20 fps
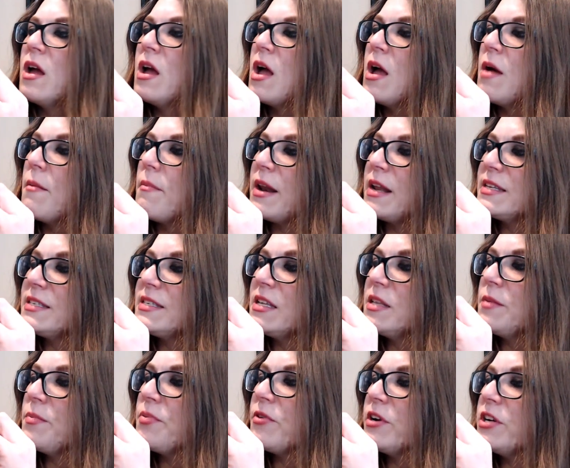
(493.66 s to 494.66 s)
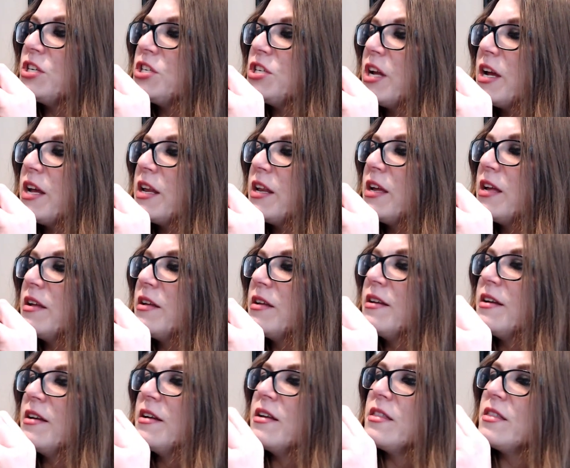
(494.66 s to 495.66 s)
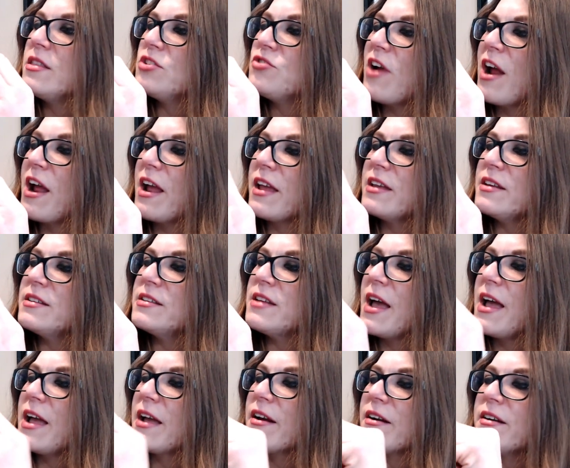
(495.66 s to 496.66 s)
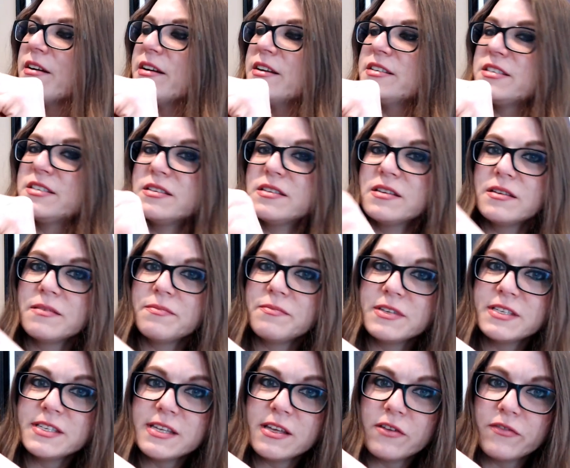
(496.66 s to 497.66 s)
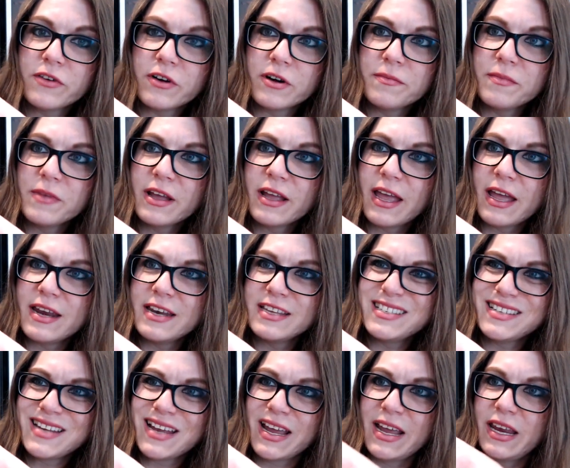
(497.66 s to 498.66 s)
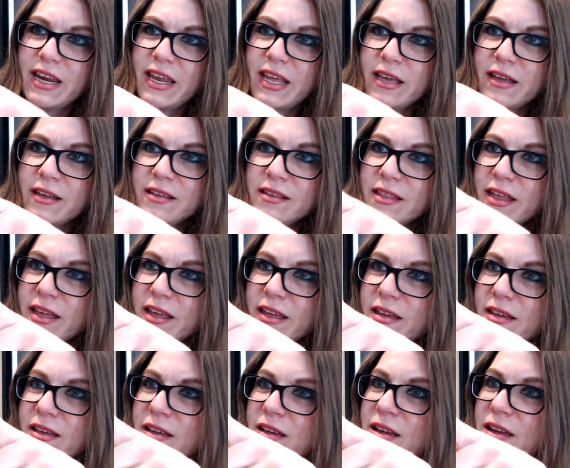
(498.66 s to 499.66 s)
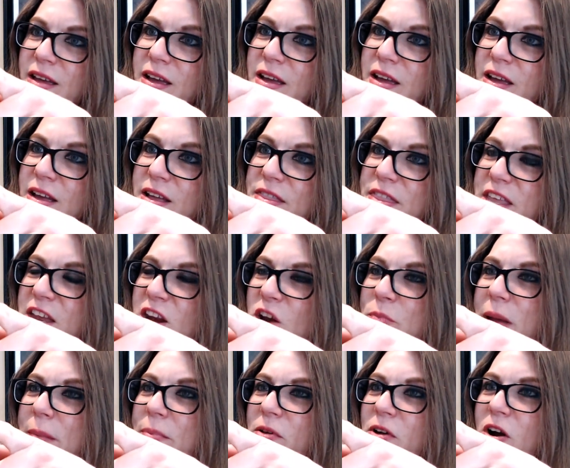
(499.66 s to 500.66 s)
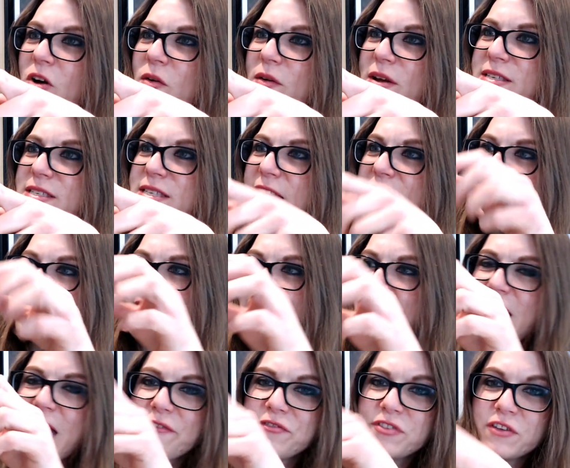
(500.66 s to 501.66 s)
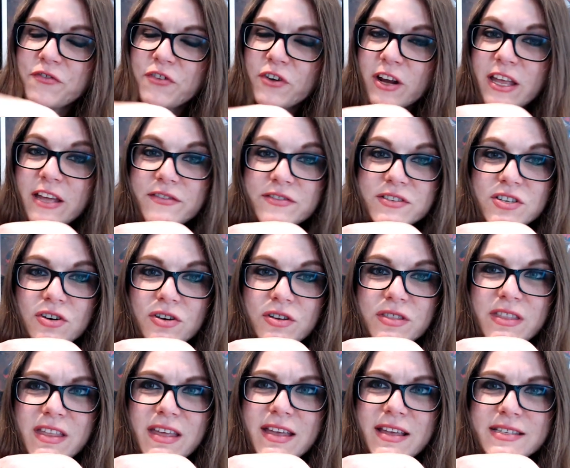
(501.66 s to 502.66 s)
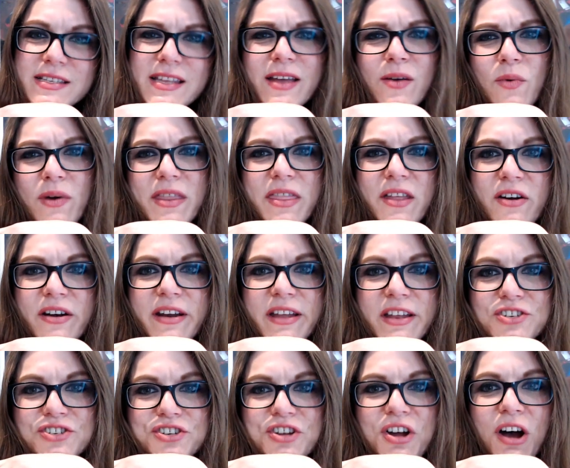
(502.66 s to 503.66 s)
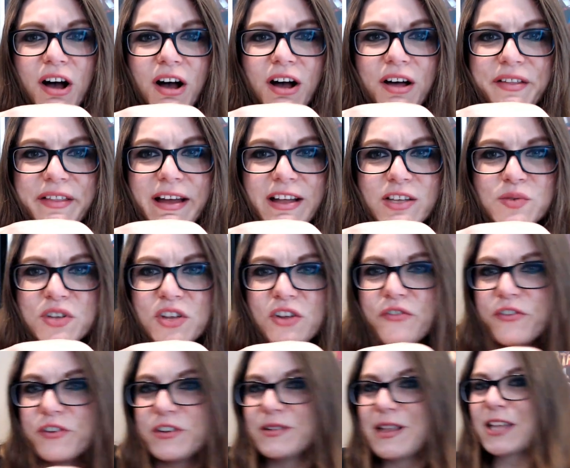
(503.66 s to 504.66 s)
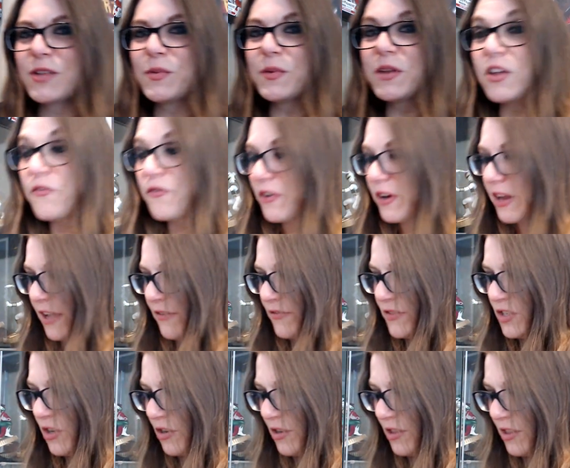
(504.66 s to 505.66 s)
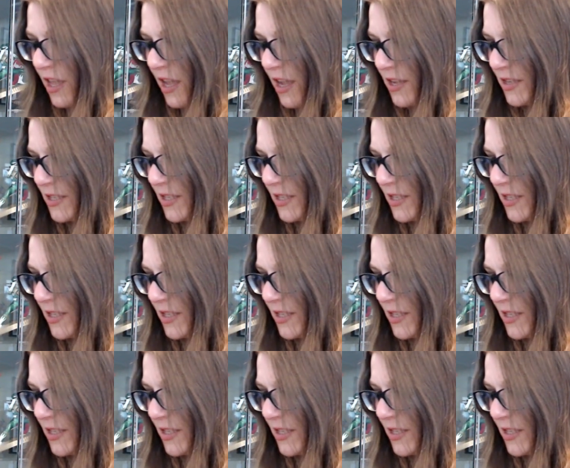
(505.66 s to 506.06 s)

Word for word: but I still appreciate it. The Dragon Dagger is silver. Again, it's tiny. Like, you know, people are always saying like you have to forgive certain things. Like when they're an inch tall, that's when you for that's when you forgive certain things.